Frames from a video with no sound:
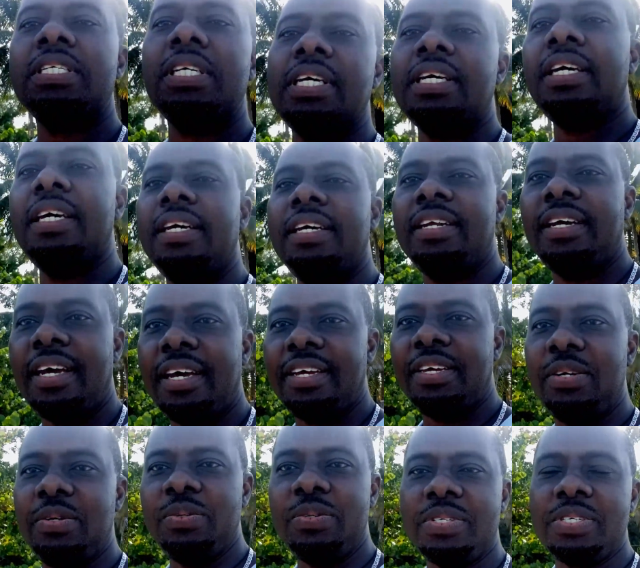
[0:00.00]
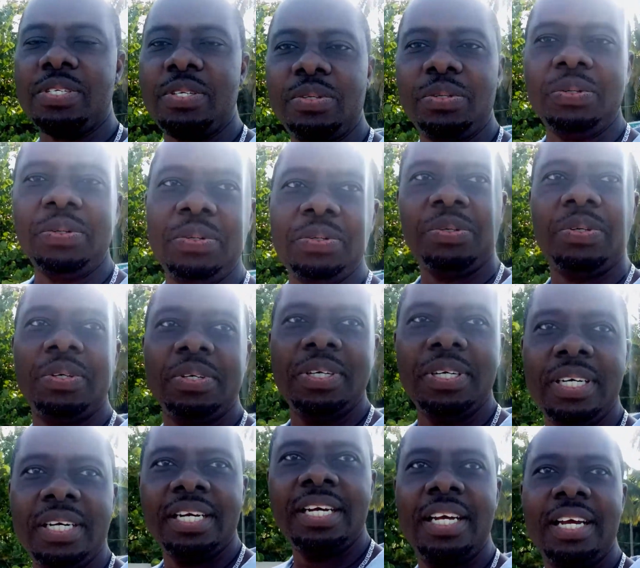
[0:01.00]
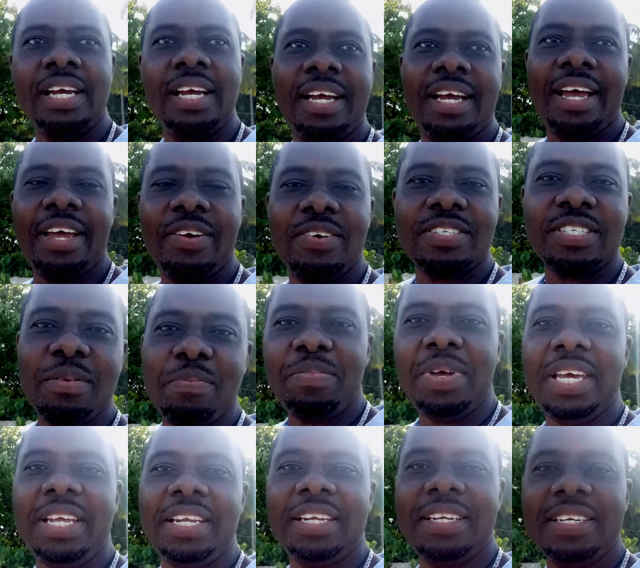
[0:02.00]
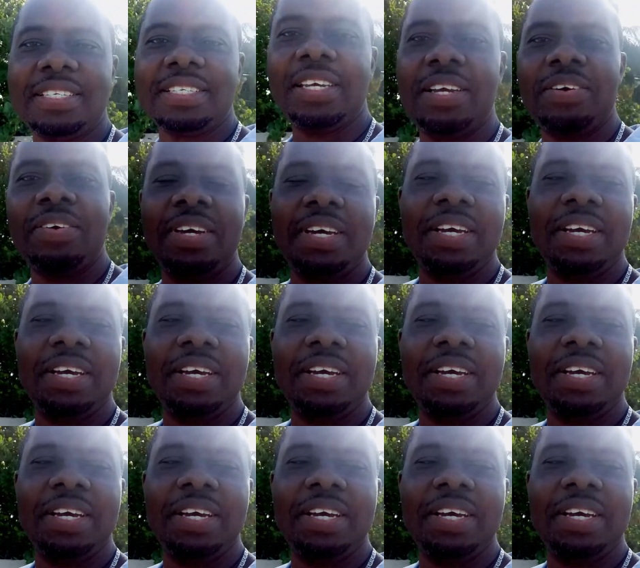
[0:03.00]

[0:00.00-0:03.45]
kid, I used to bathe in this area